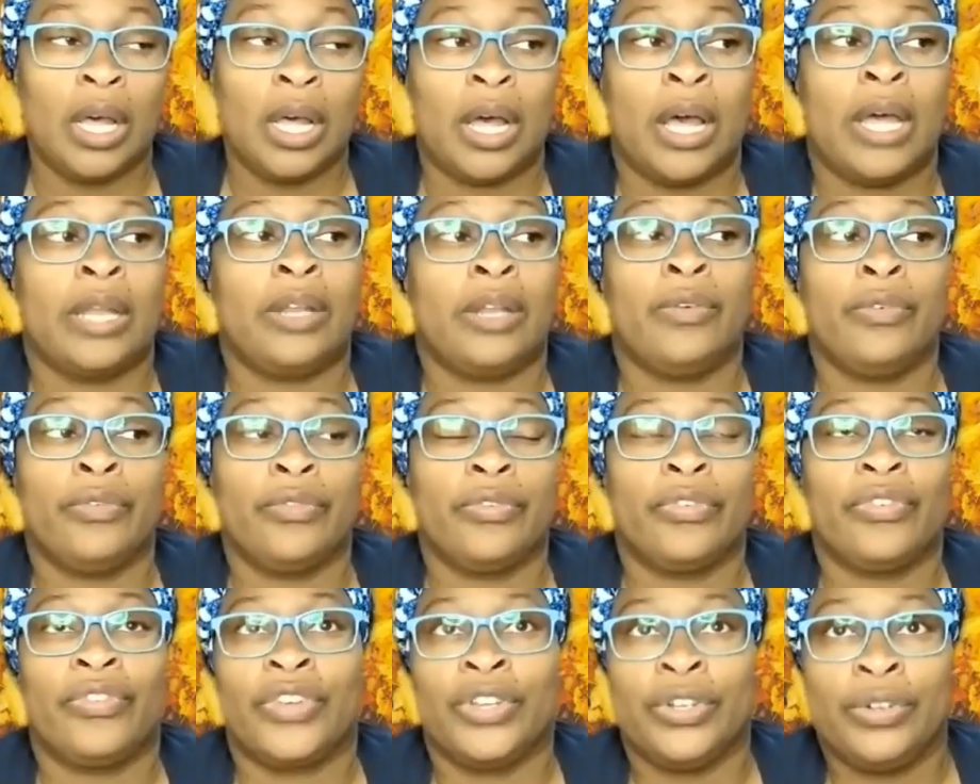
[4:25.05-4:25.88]
I don't
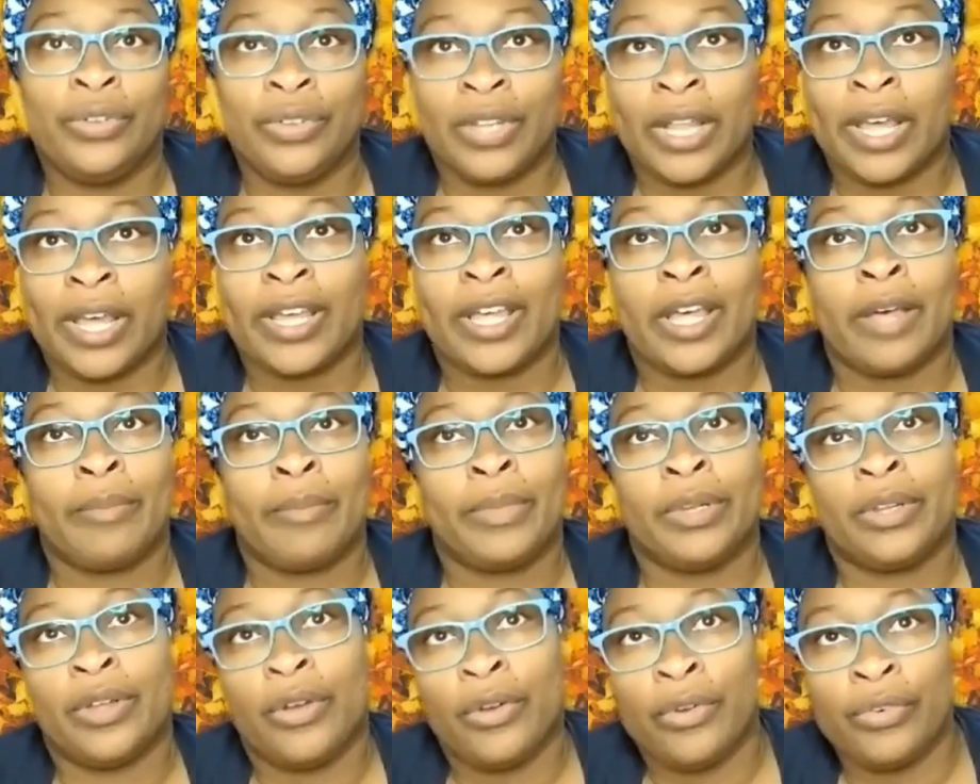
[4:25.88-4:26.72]
feel like I'm
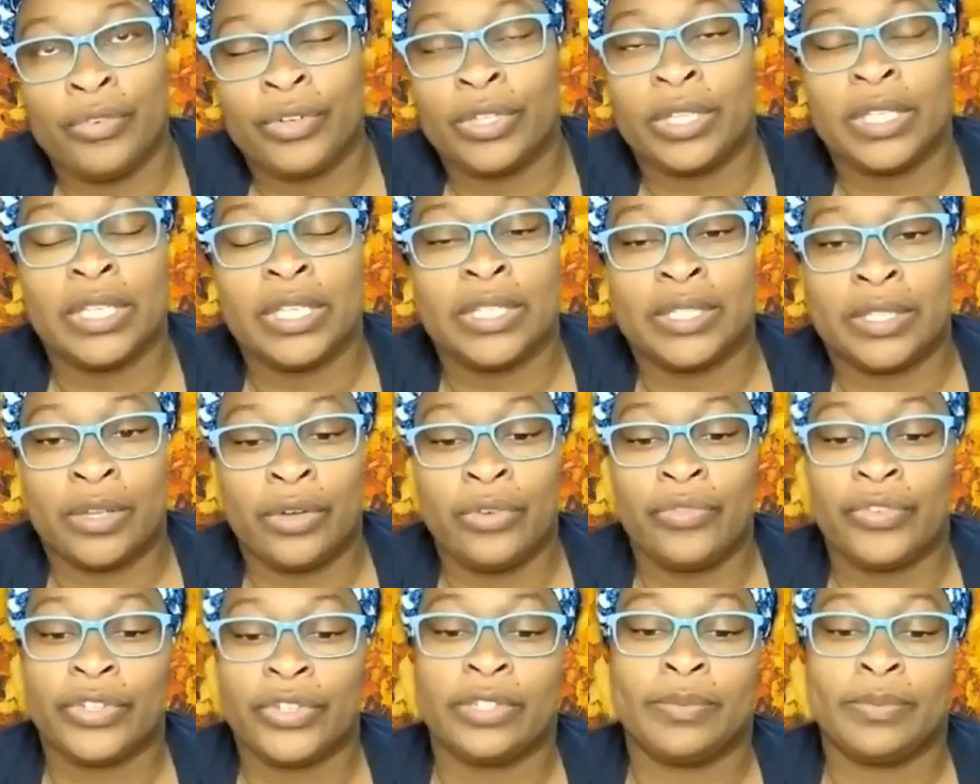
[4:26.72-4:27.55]
an overly
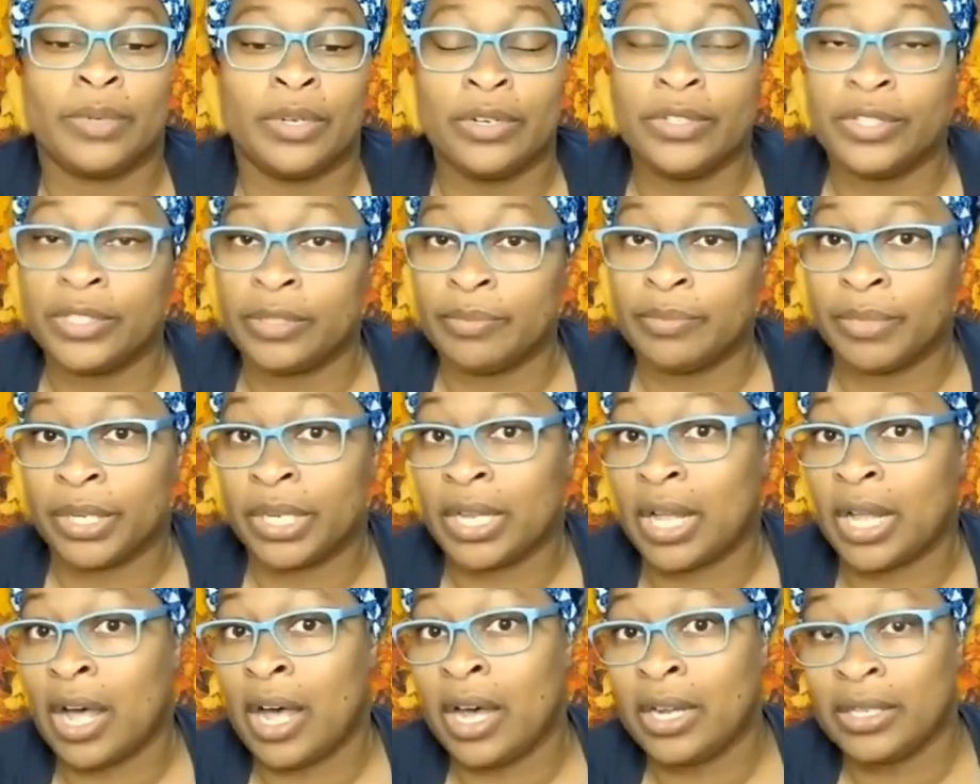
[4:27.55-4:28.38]
selfish person,
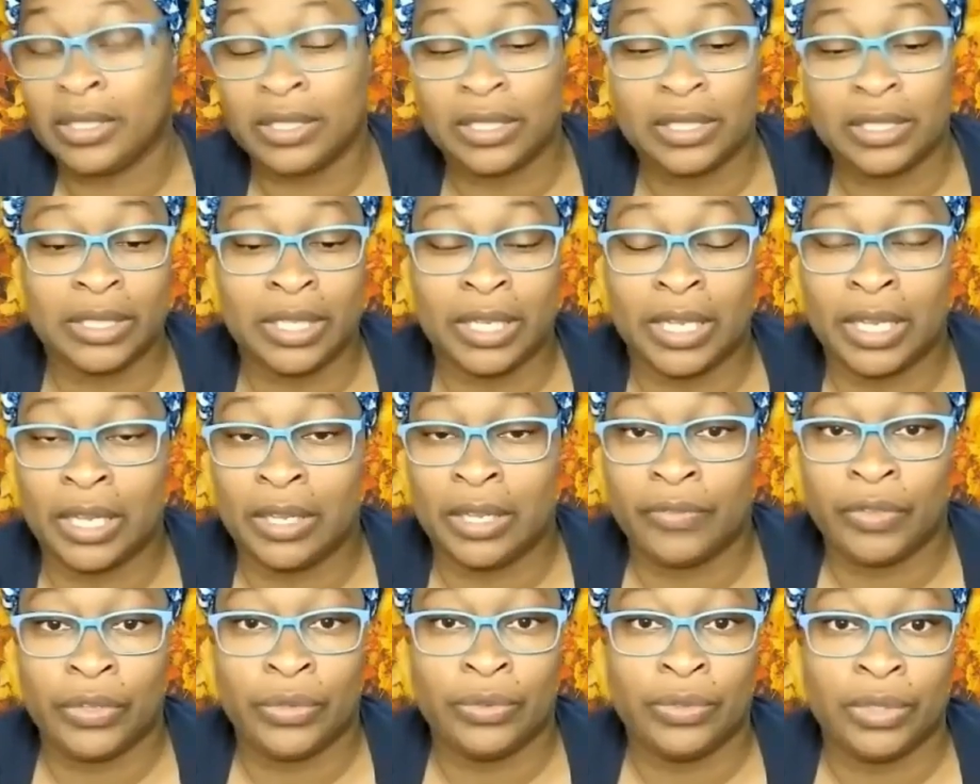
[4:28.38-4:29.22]
but honestly,
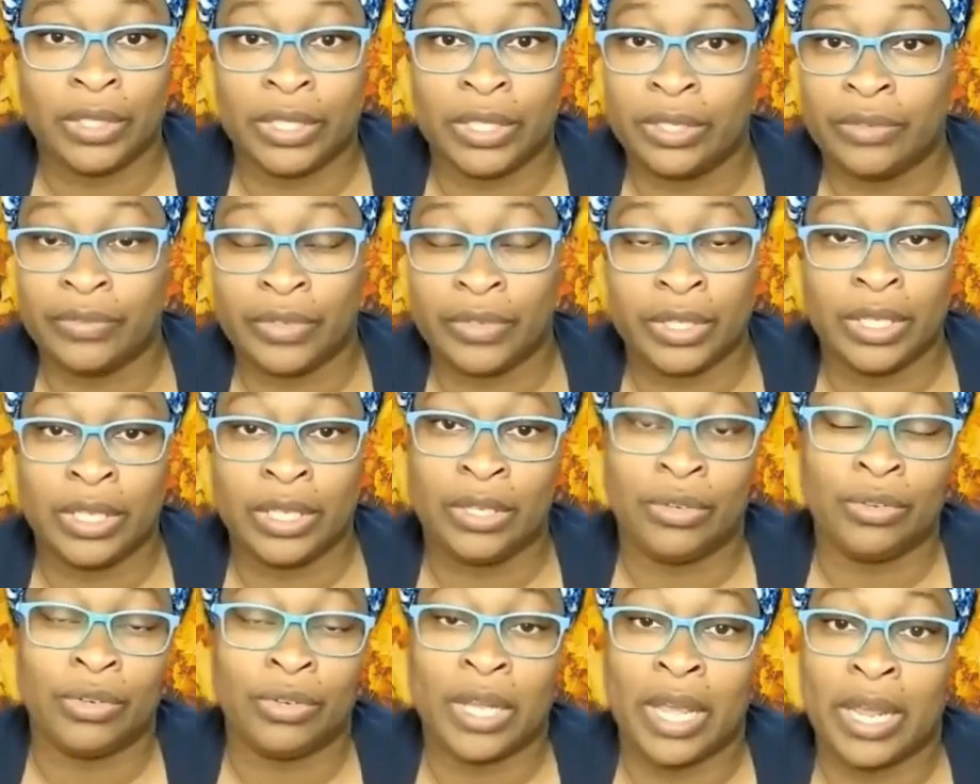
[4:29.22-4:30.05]
if you live in the
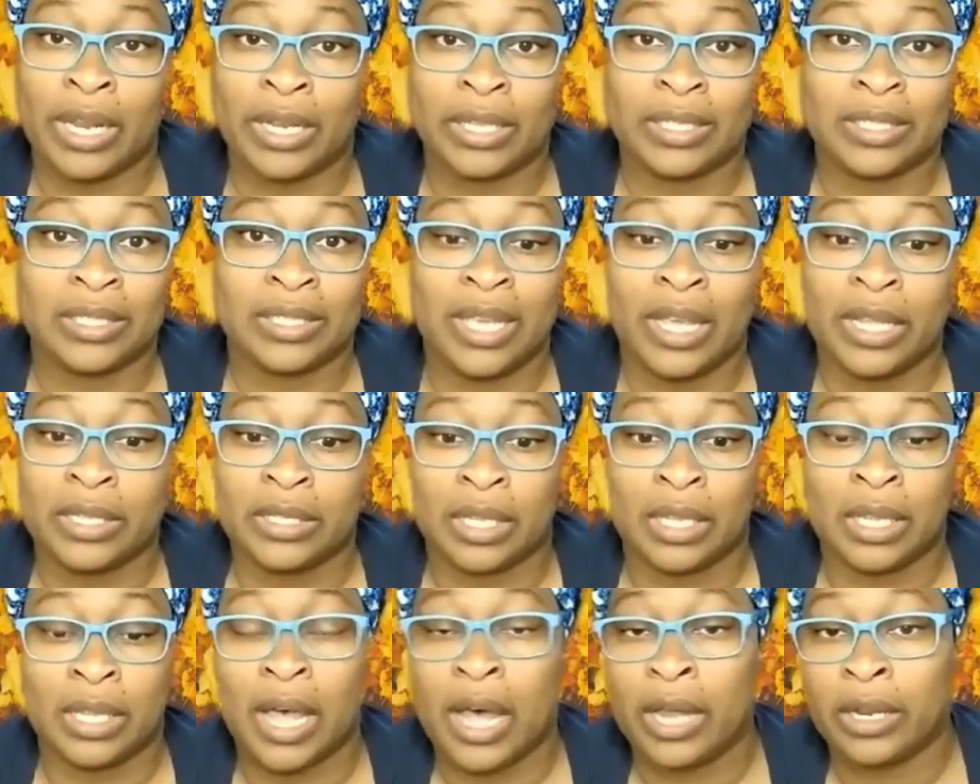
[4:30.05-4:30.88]
United States, a
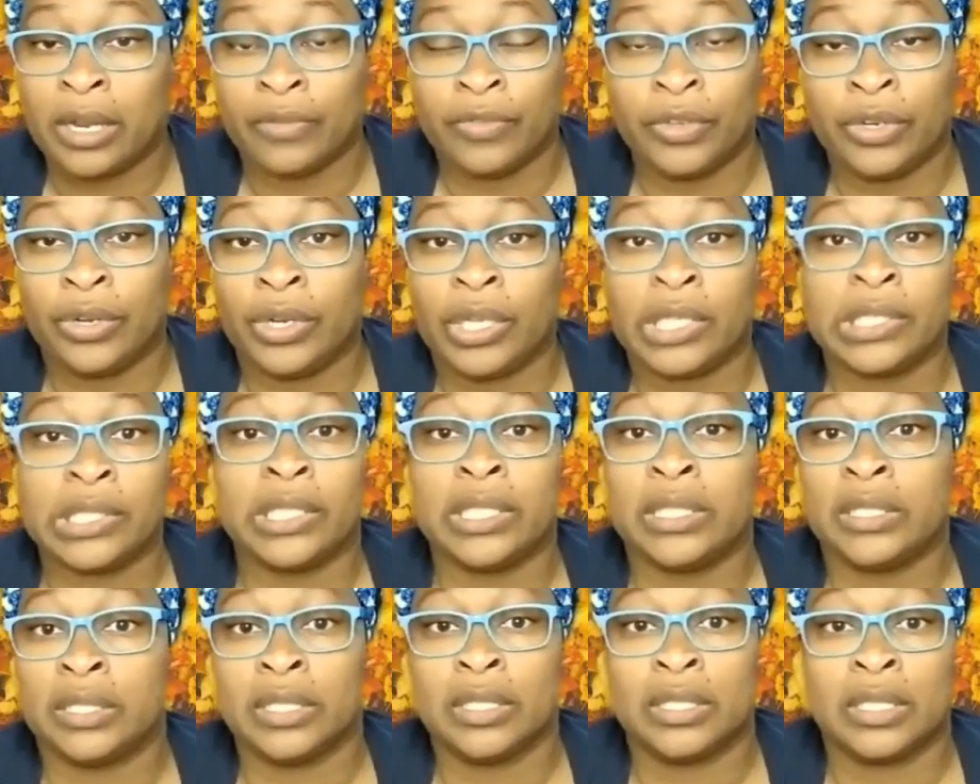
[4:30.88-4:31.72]
lot of your
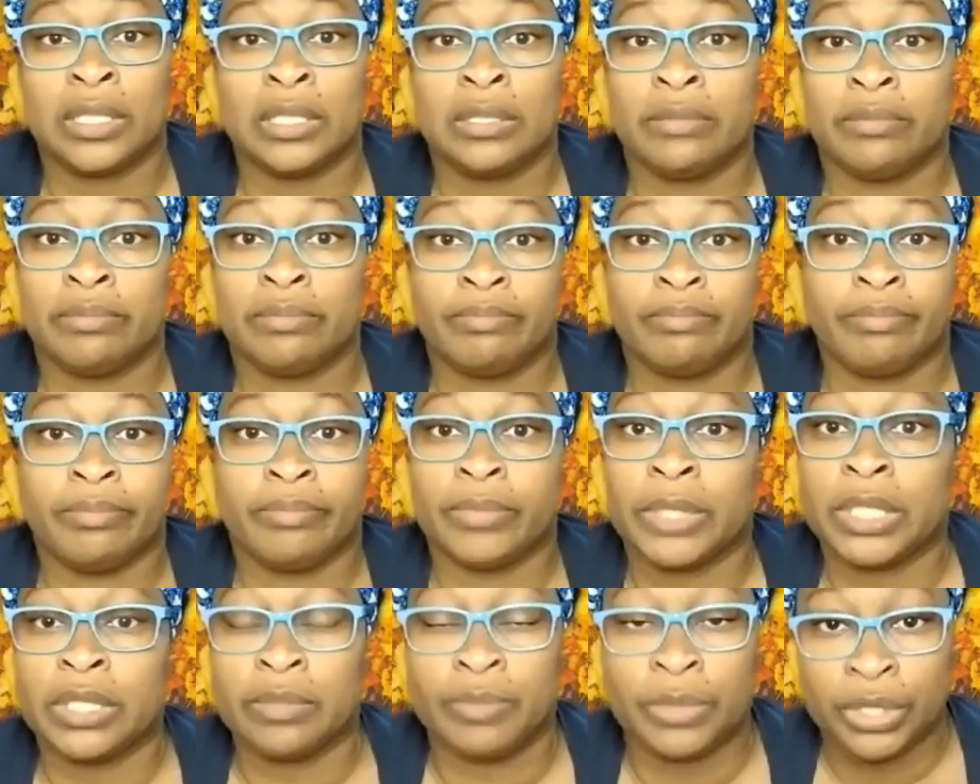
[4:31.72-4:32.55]
existence is,
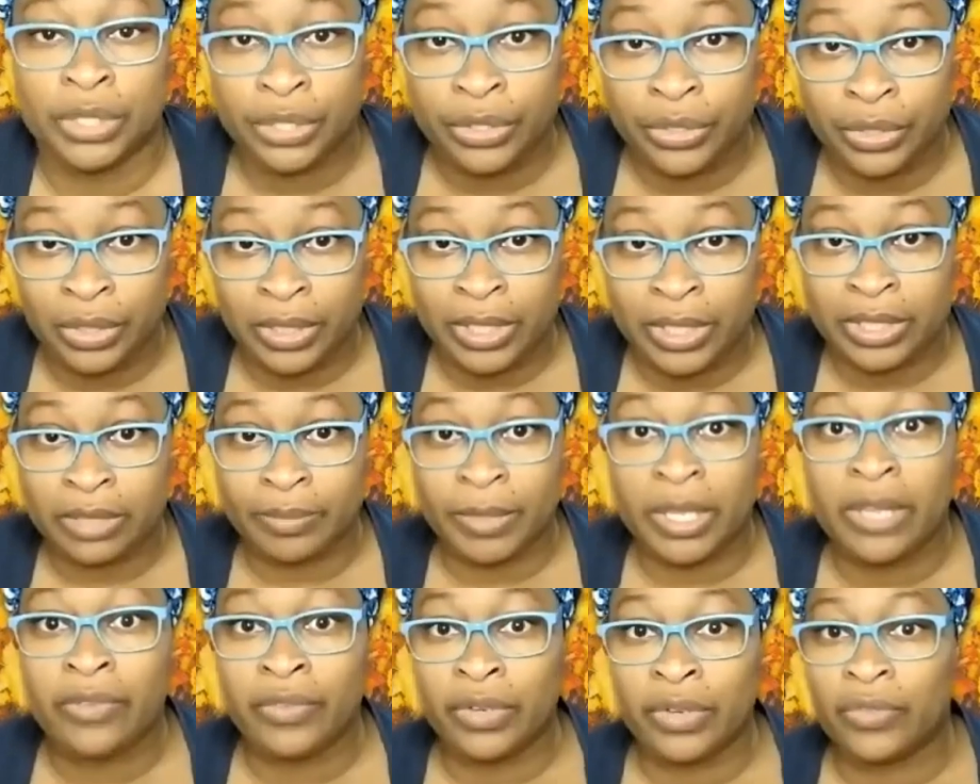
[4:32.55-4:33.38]
is materialism,
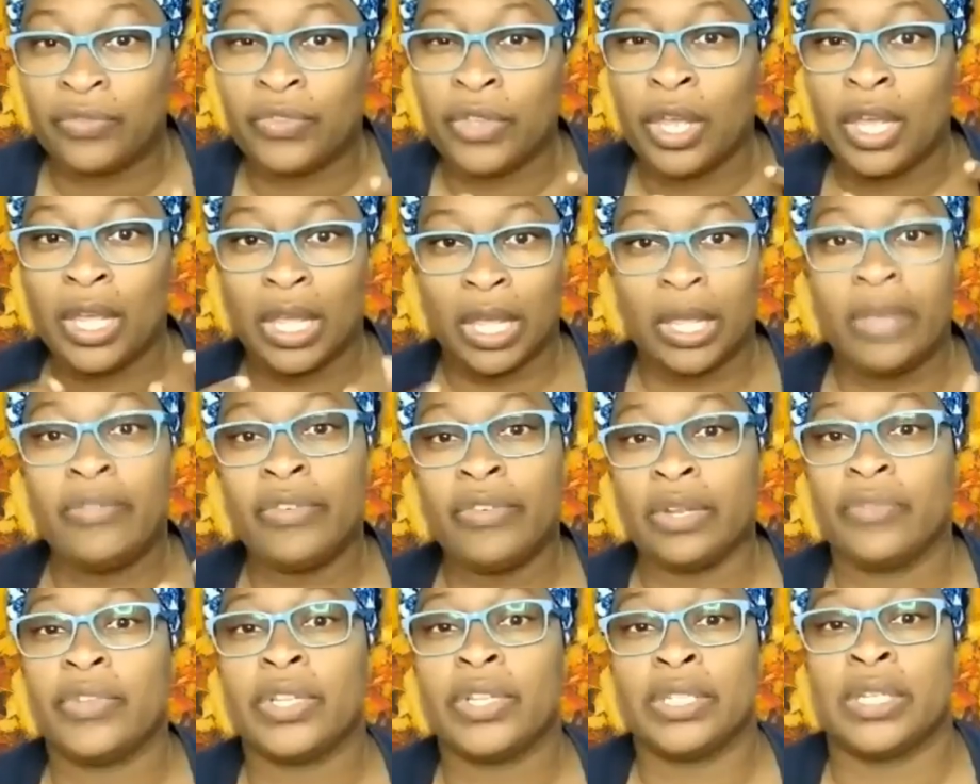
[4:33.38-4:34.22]
even if
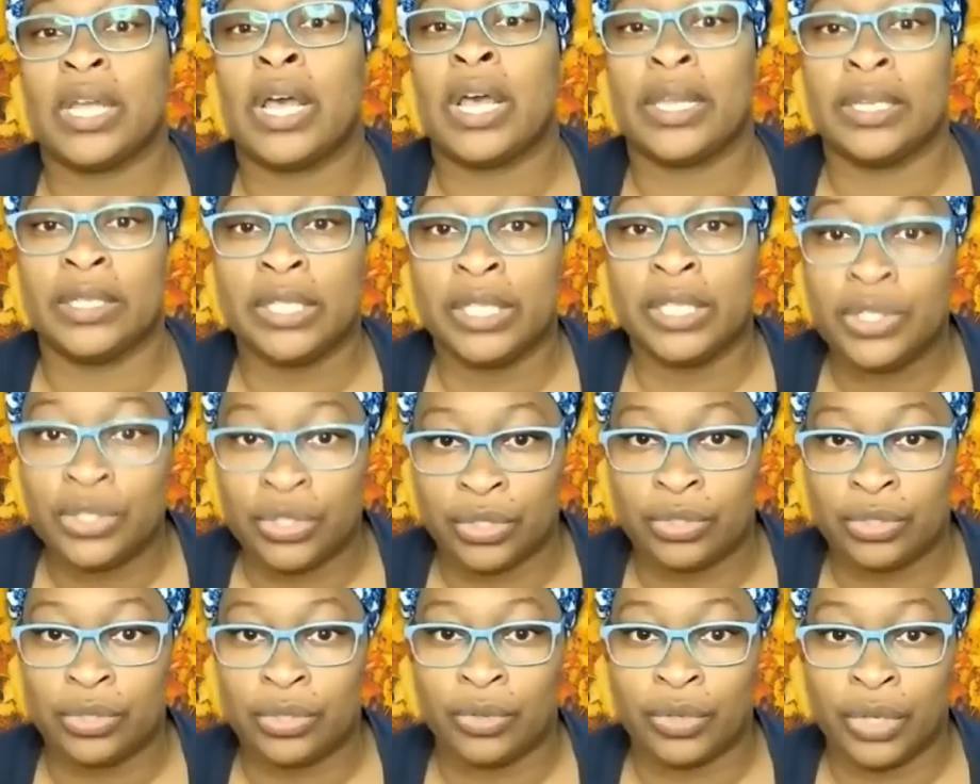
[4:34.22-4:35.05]
even if it's not
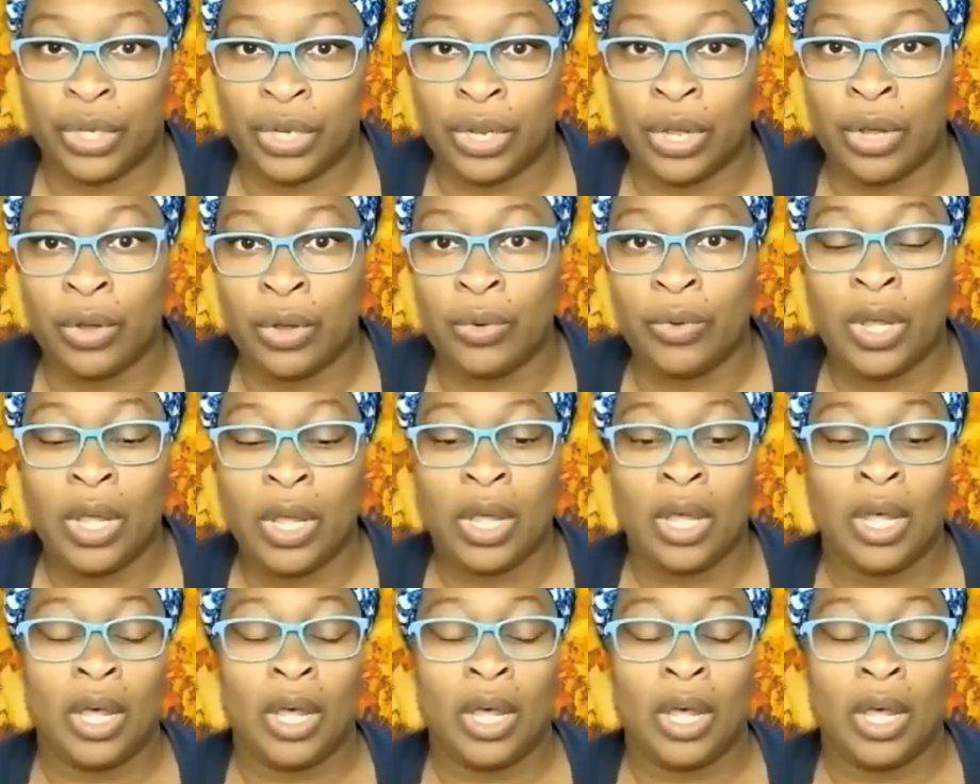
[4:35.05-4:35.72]
intentional, you know.